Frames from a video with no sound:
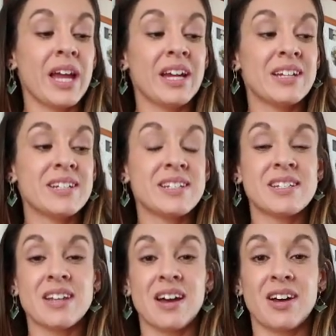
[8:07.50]

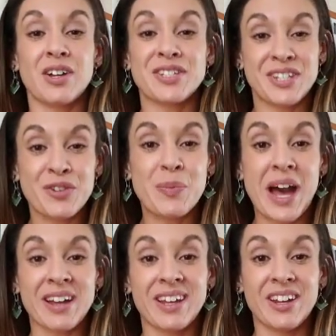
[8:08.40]
And I'll see you
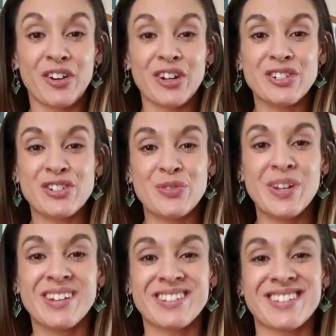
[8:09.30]
back here in 2
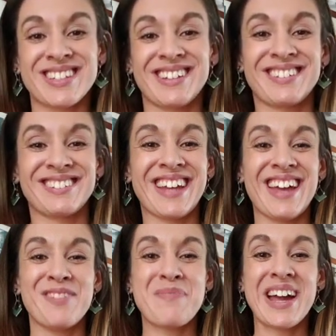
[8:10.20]
weeks.
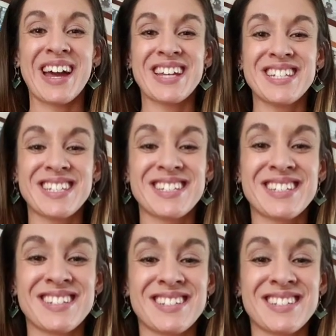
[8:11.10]
Okay, bye guys.